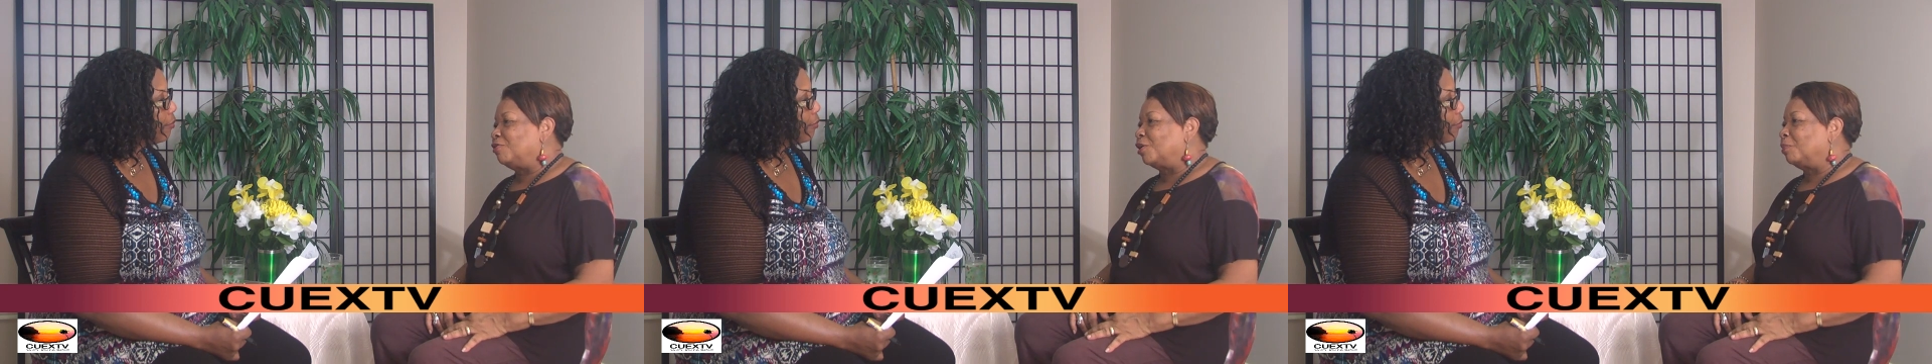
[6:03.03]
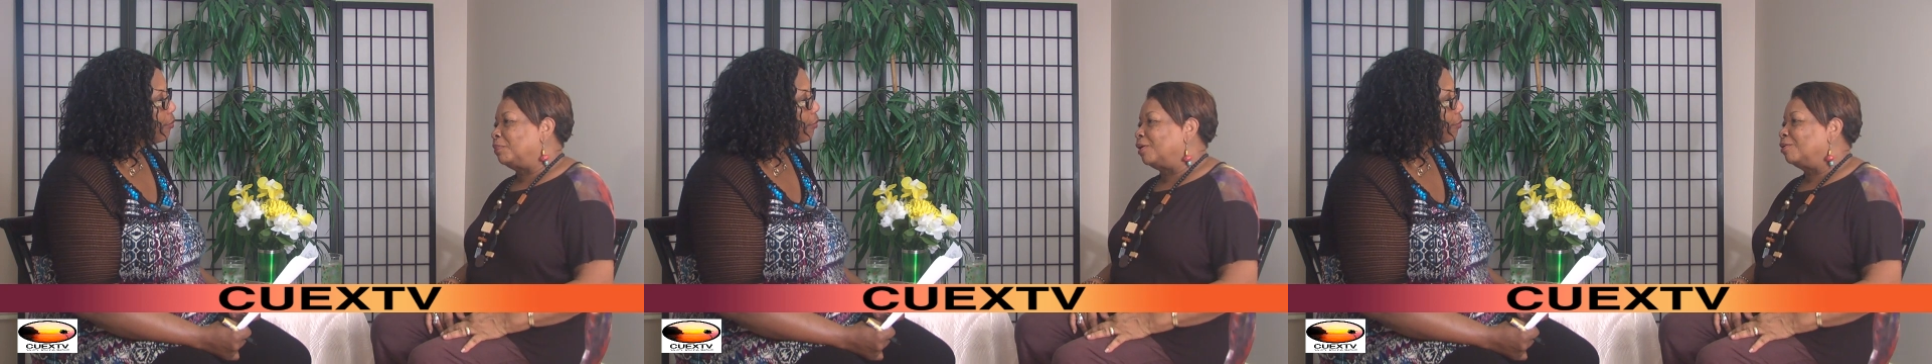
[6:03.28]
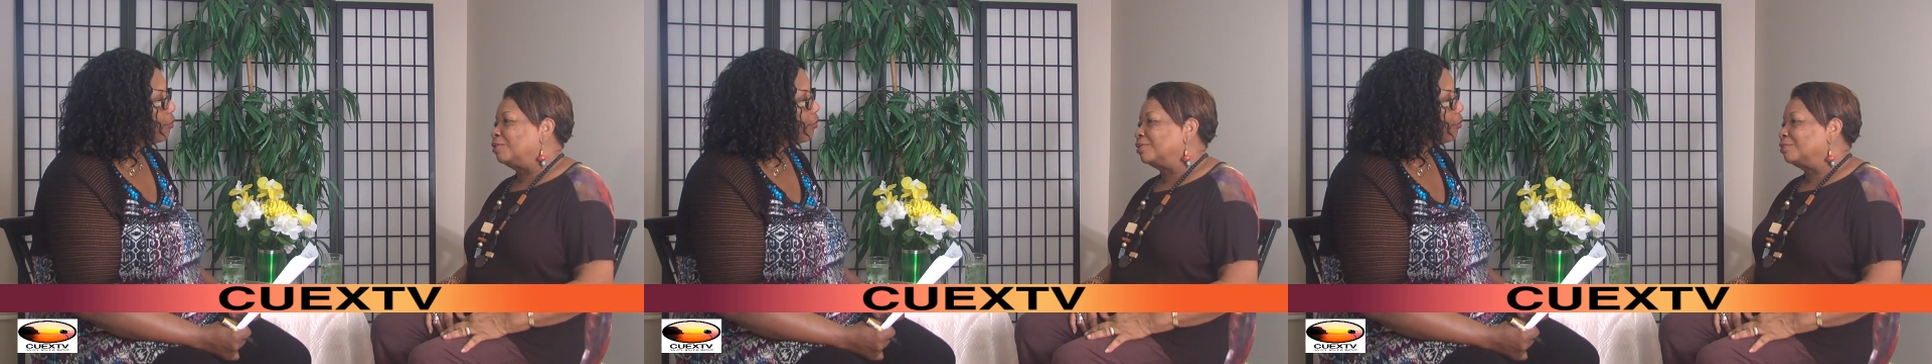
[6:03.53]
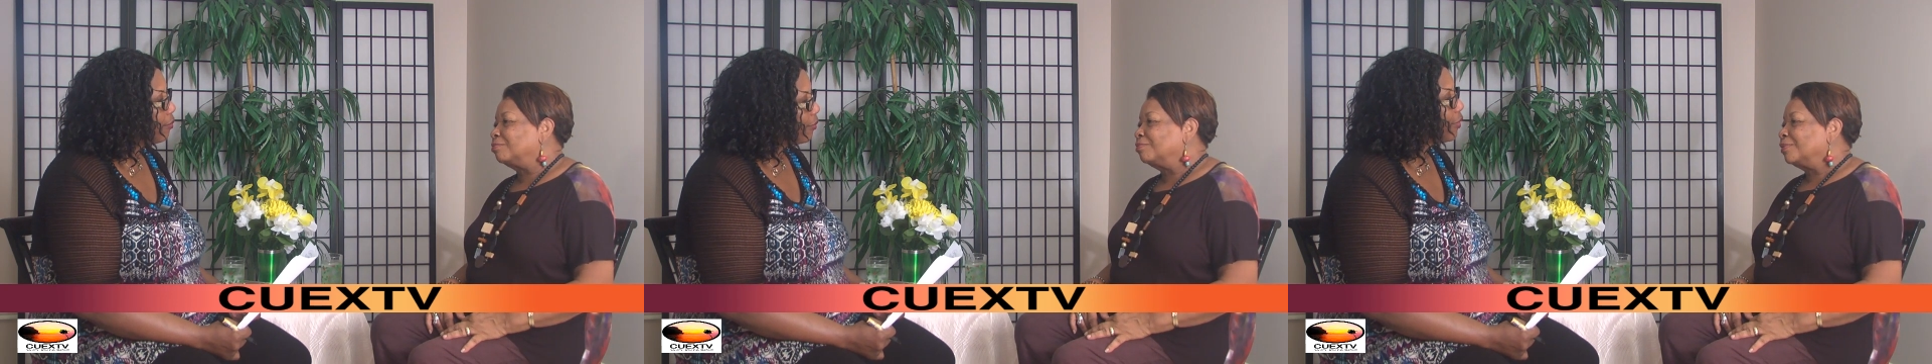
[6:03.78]
me very
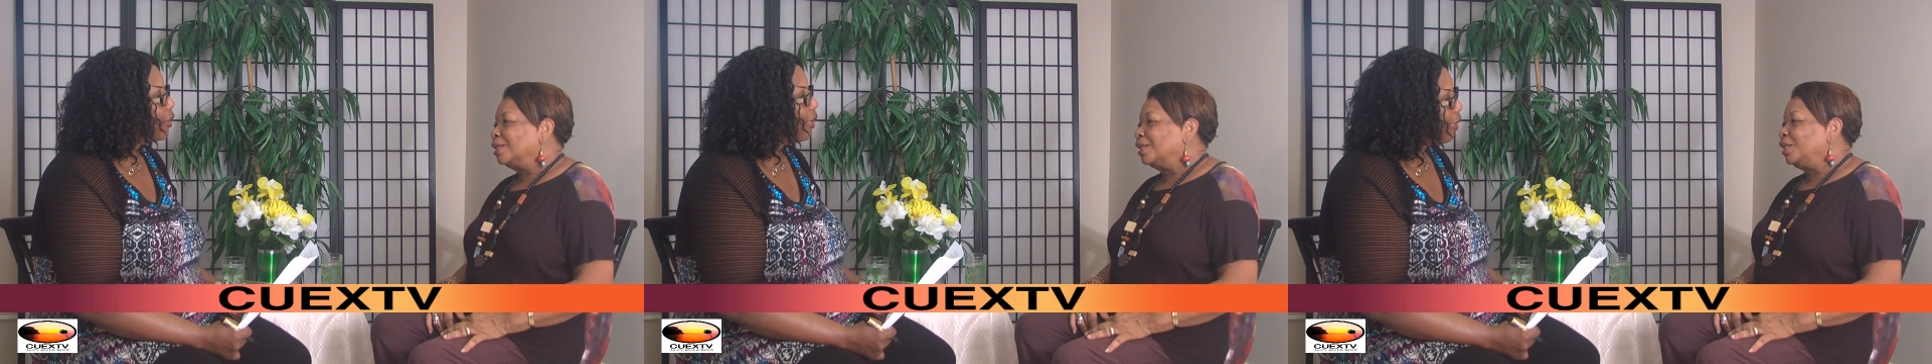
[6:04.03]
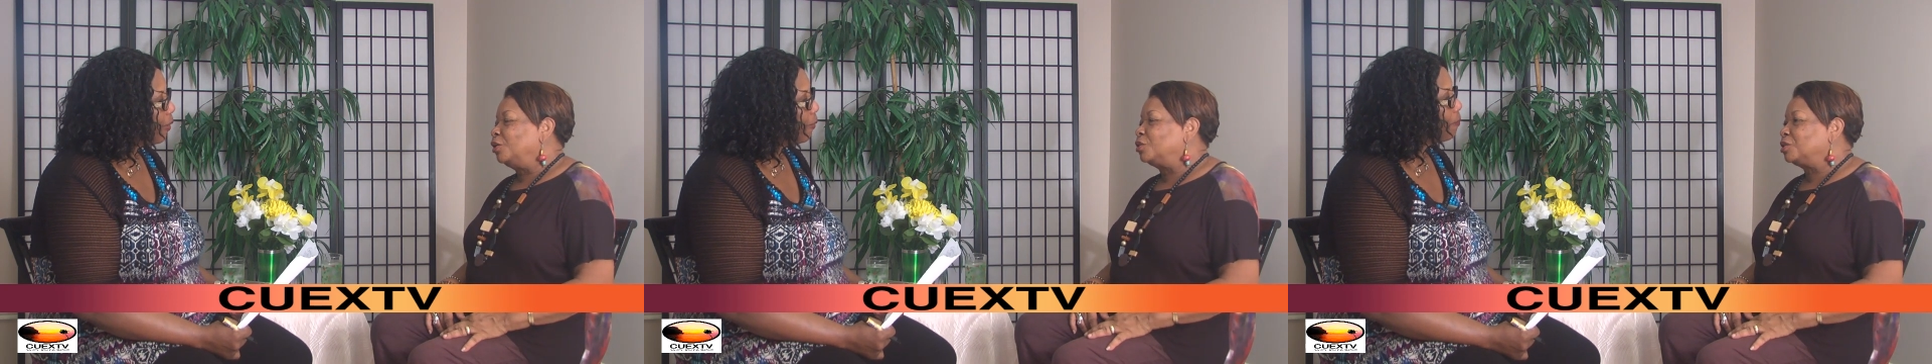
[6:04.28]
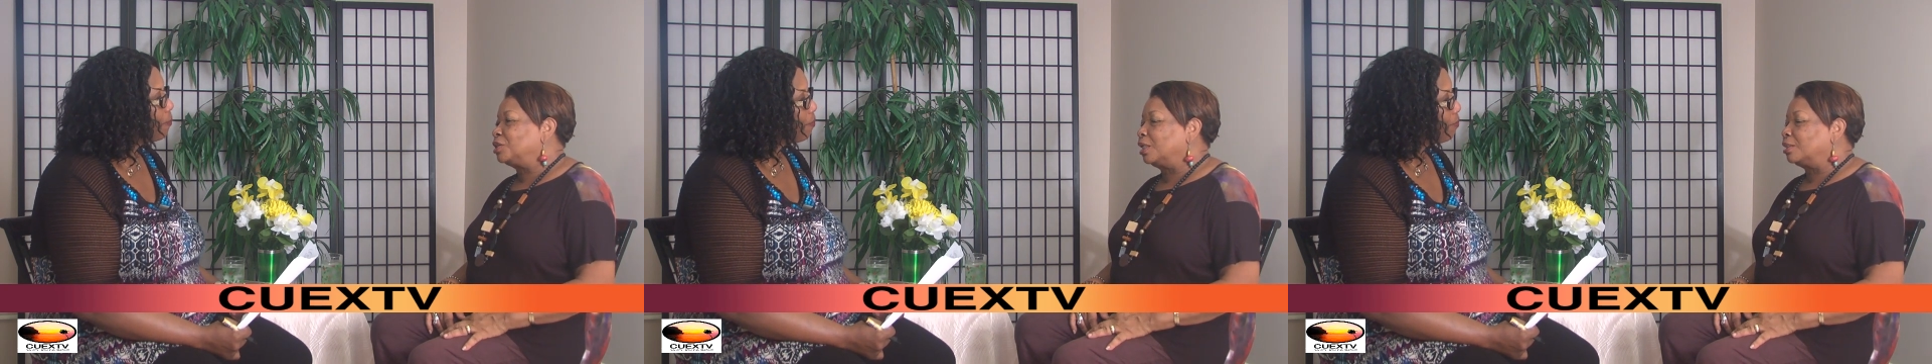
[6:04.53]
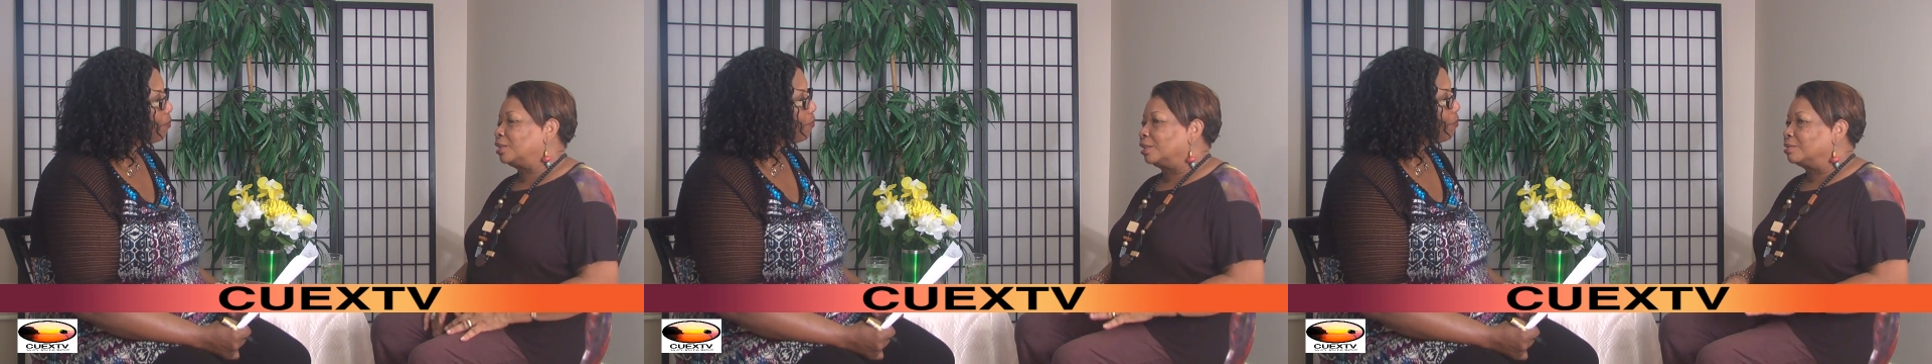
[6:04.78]
proud. He used to
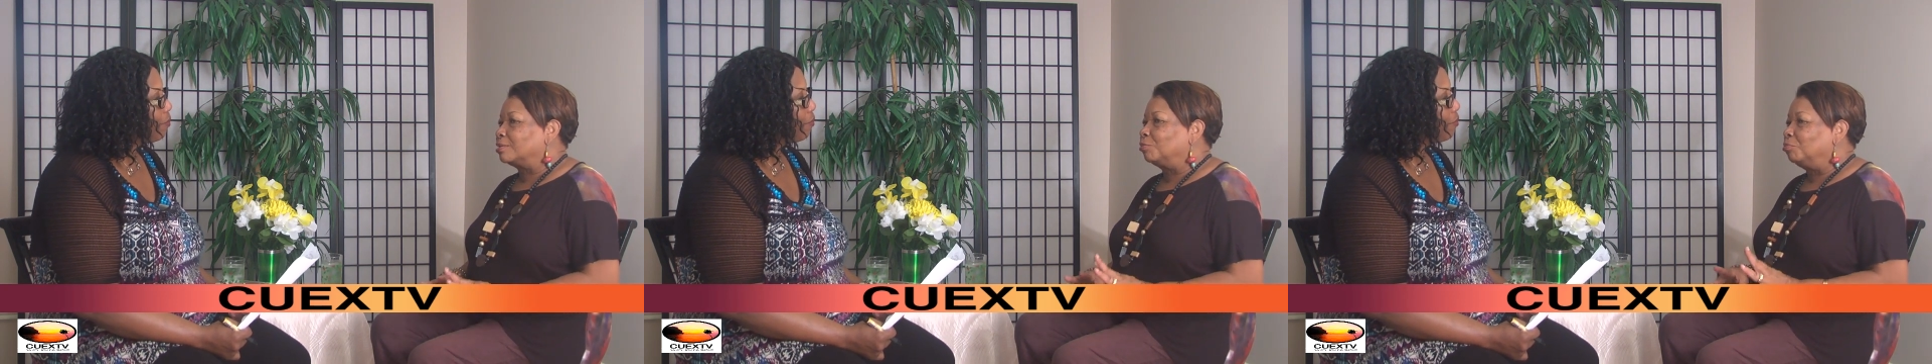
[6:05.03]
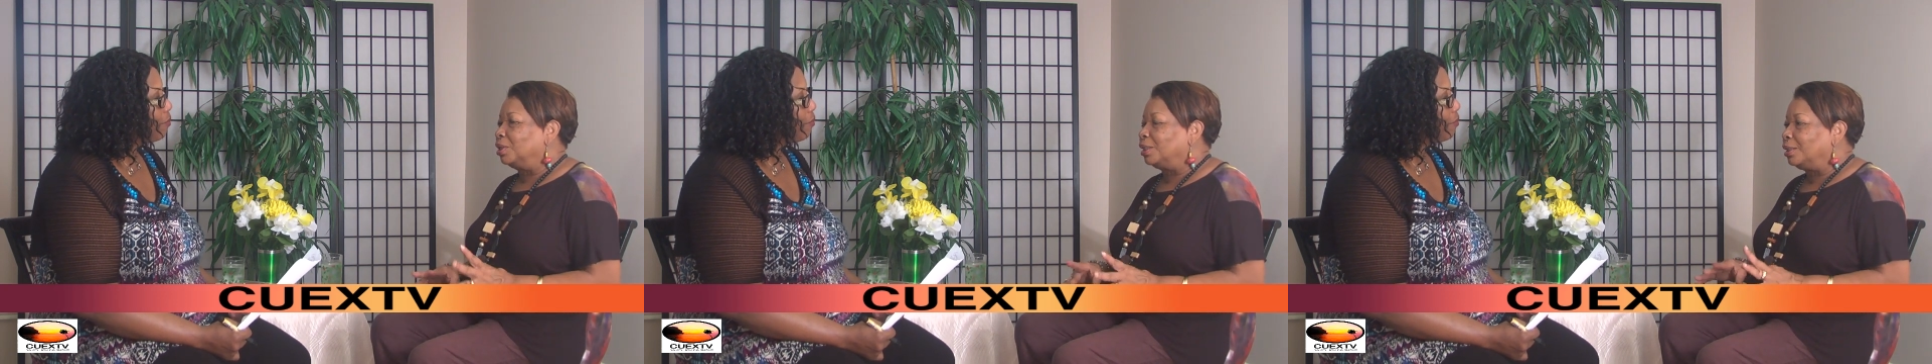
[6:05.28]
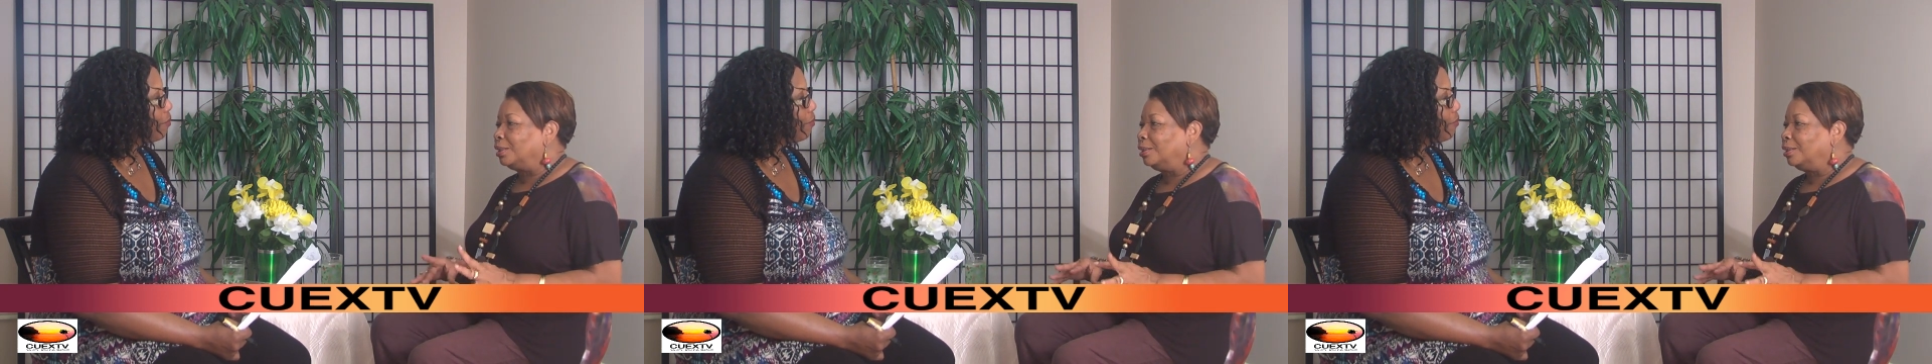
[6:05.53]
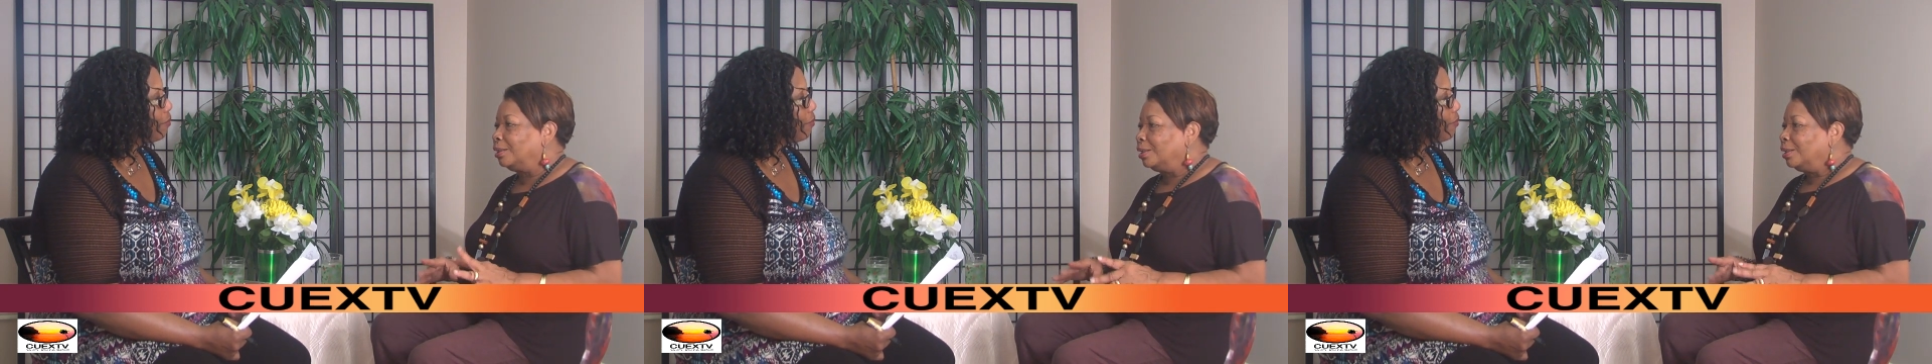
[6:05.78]
say things to
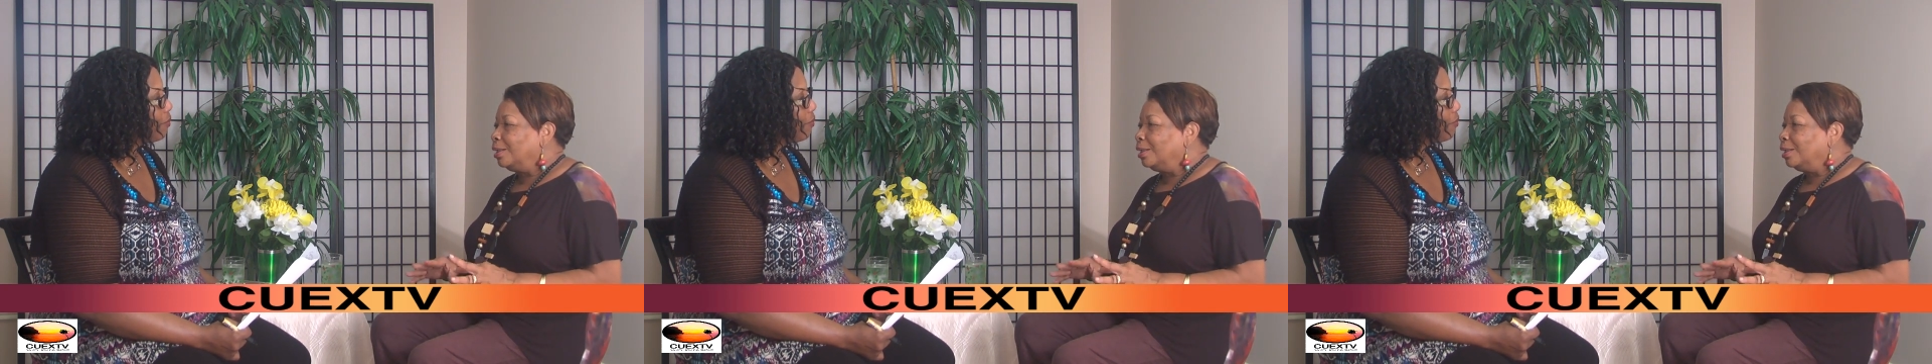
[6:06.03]
me